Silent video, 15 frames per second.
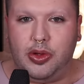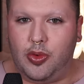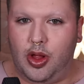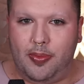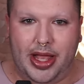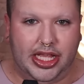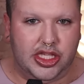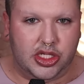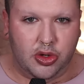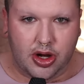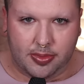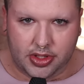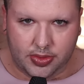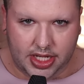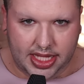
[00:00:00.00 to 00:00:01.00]
world by storm
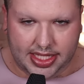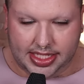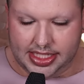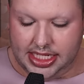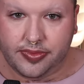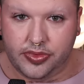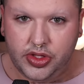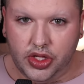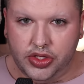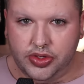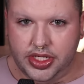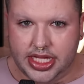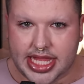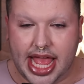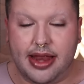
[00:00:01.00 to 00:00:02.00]
in 2016 you
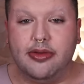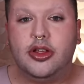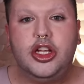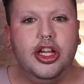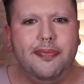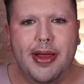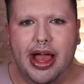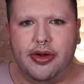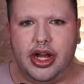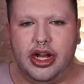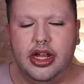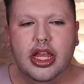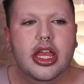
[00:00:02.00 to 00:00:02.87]
did that. Good powder.